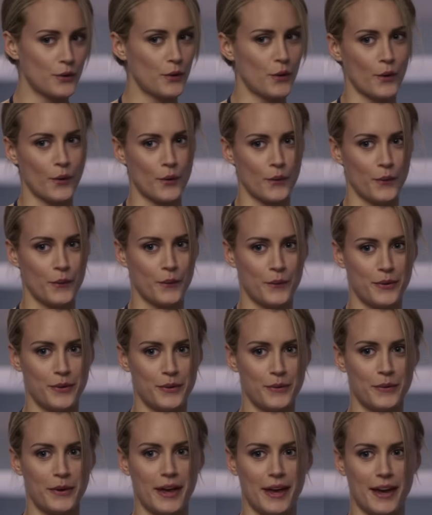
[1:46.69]
No,
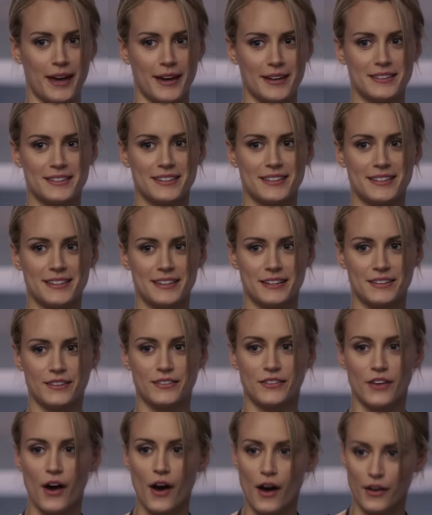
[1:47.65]
you can't.
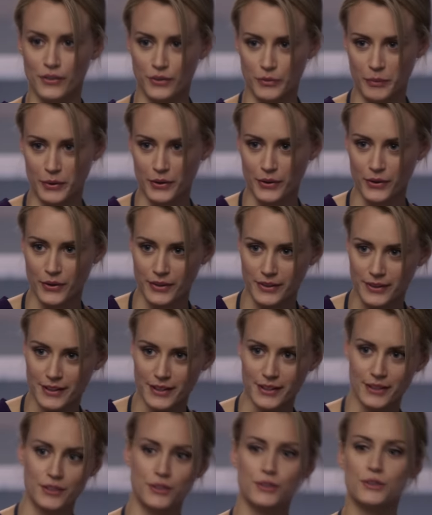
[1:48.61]
This is a hospital.
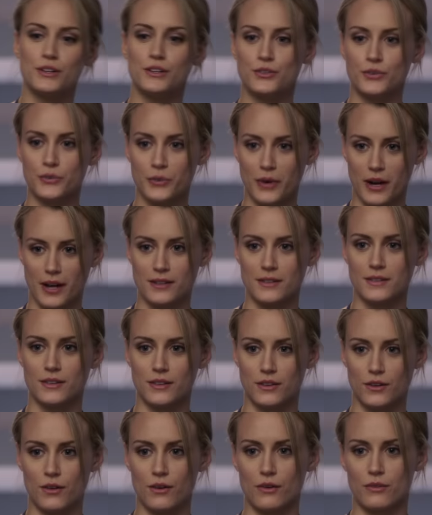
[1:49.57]
You need to
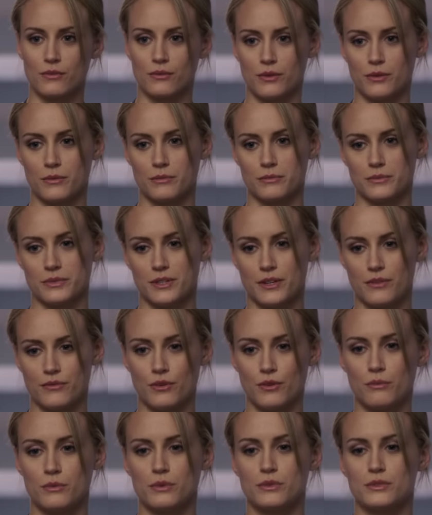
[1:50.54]
rest in your own rooms.
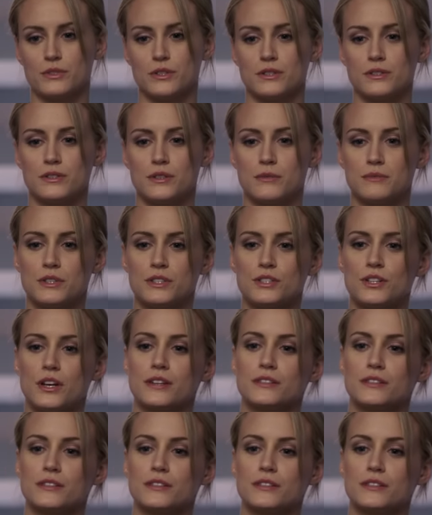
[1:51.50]
Give your immune systems a